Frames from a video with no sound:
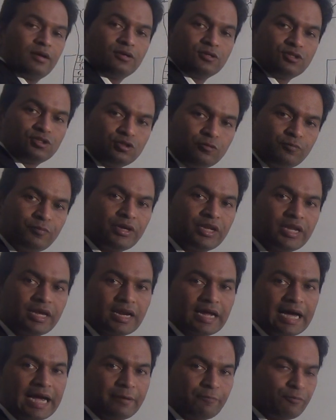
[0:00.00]
superior
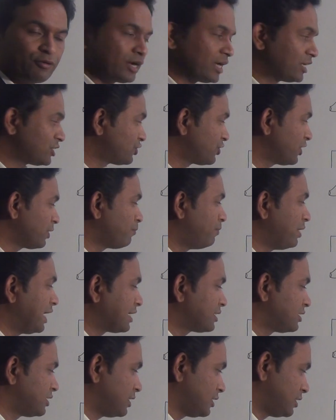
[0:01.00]
hypogastric
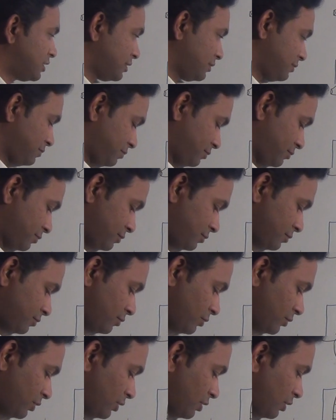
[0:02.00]
plexus,
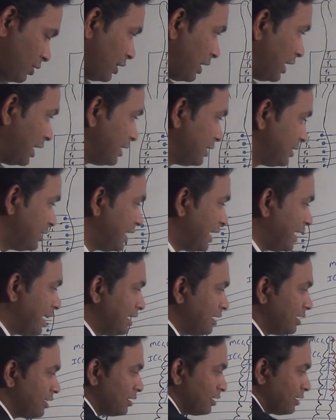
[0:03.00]
and
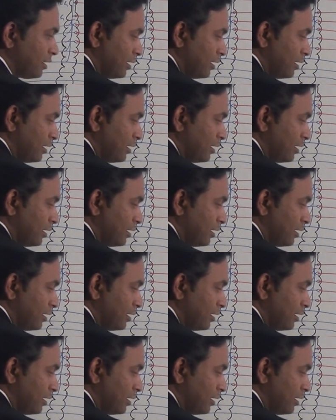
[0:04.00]
then